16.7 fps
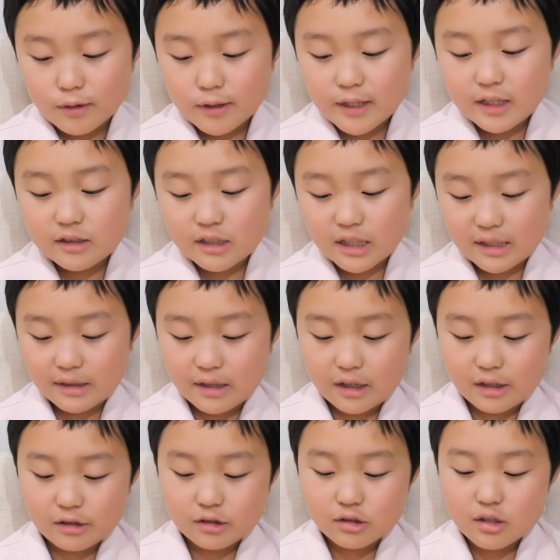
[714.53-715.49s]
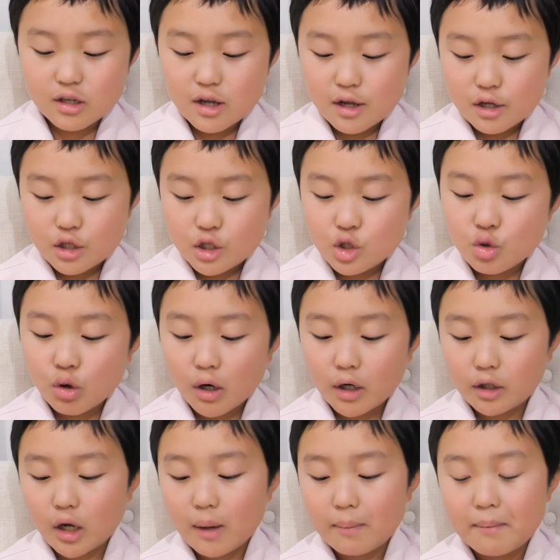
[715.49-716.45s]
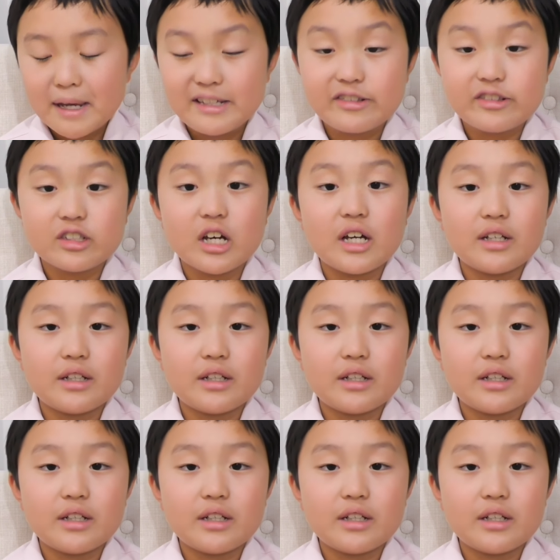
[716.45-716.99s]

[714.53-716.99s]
He said this: "You are not my son."